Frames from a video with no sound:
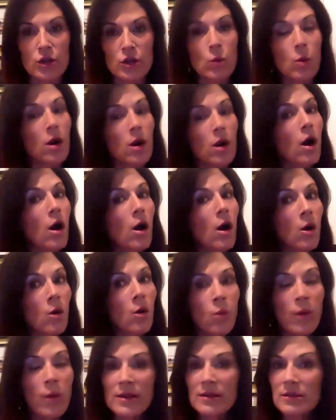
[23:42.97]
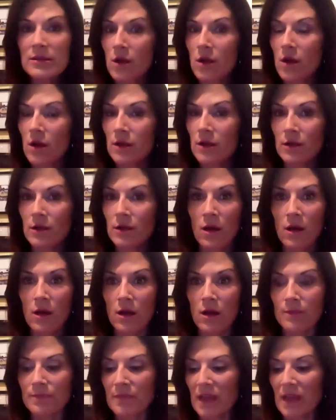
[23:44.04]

You are always on call.